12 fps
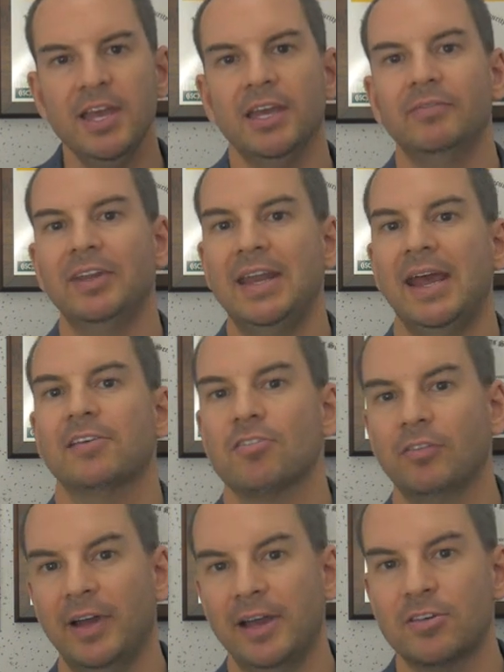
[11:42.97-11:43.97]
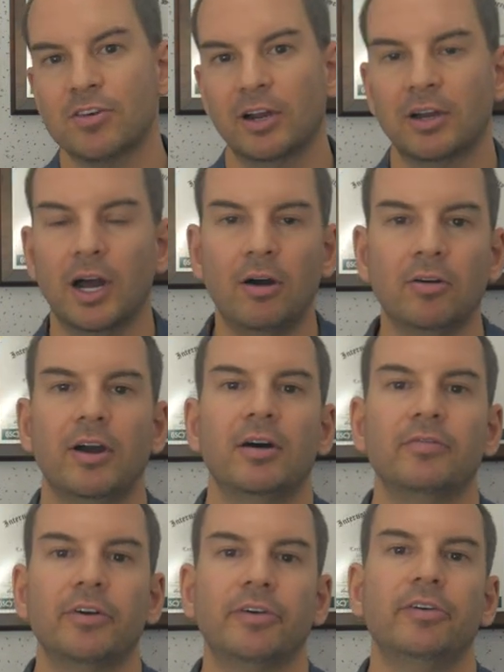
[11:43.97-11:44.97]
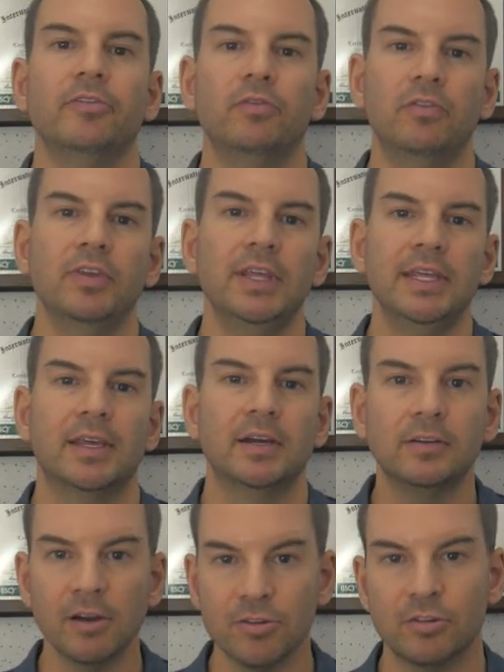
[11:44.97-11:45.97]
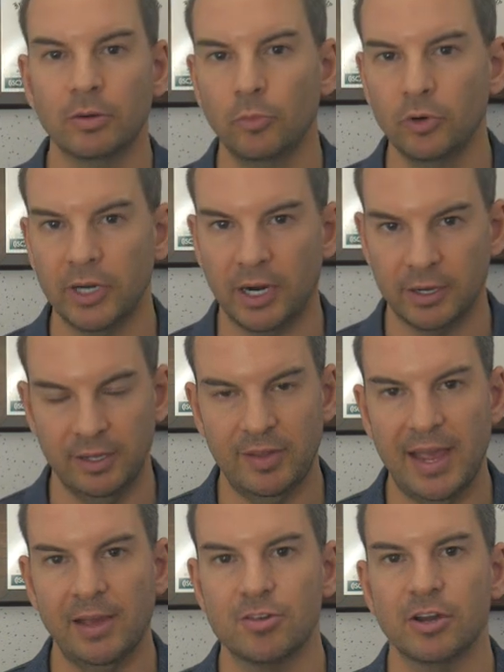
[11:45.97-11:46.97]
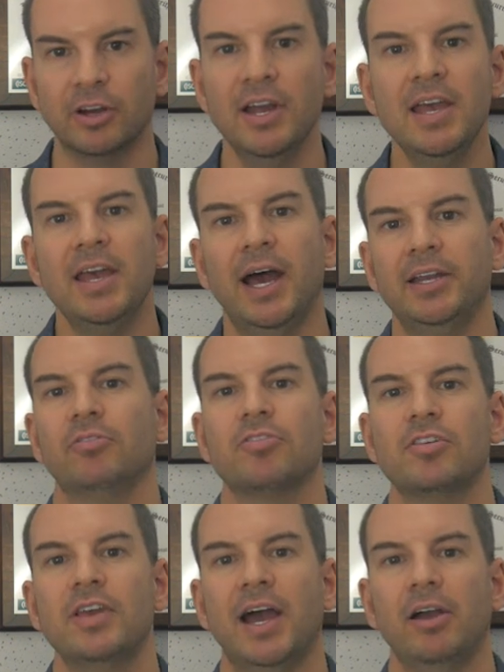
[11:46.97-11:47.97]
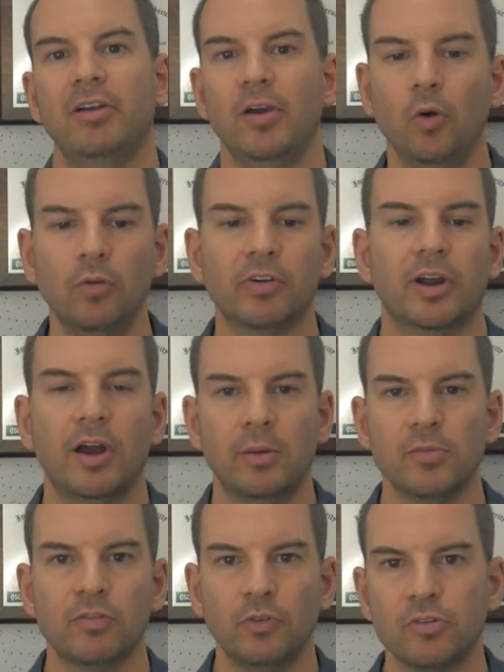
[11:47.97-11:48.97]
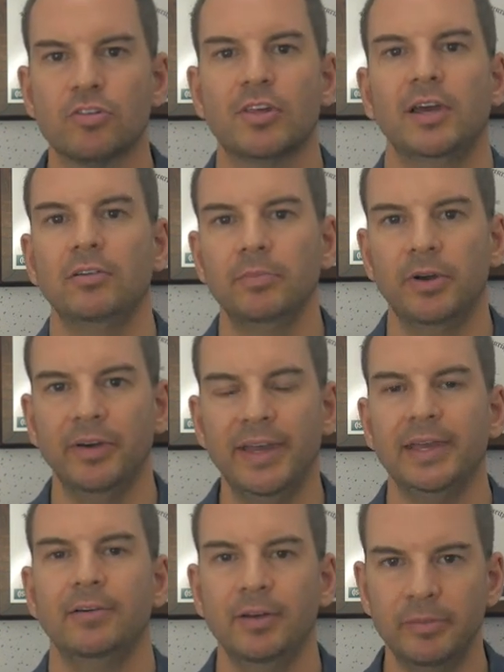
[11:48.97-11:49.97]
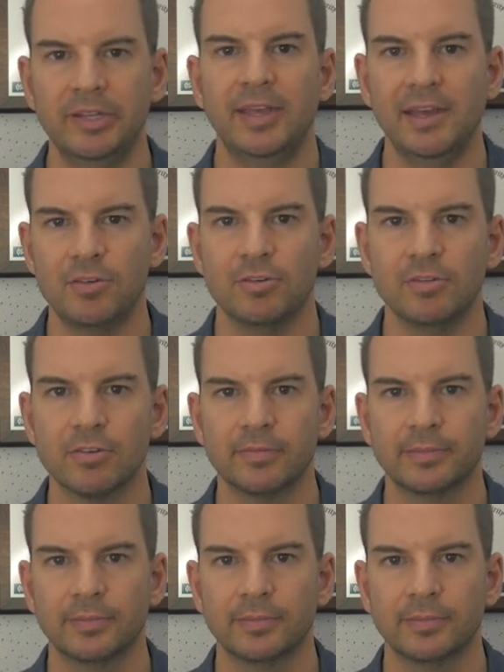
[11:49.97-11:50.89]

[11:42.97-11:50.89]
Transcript: In the next lecture, I'll cover the cluster mode architecture and you'll see how it overcomes those scalability limitations.